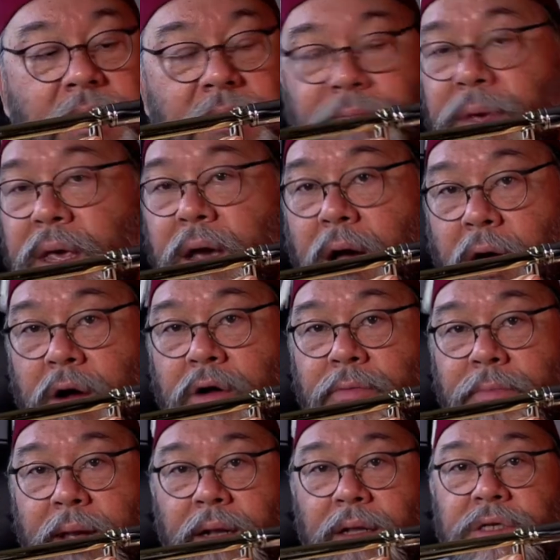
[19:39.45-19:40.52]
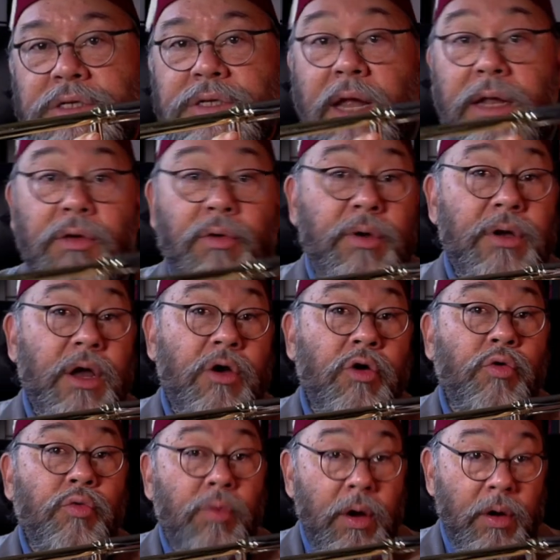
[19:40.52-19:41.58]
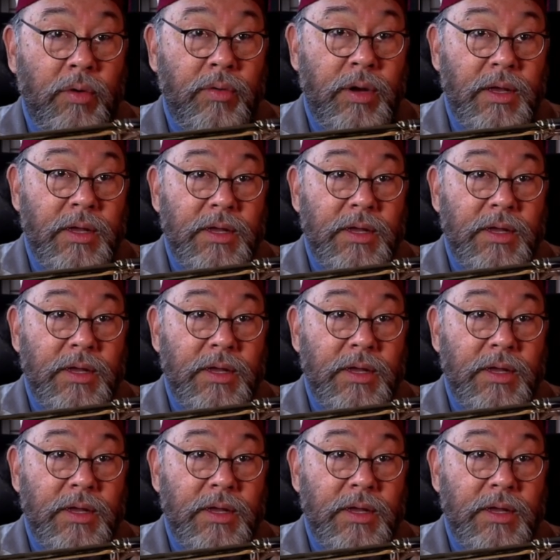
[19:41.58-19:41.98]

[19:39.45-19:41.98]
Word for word: being a harder metal, it's not going to corrode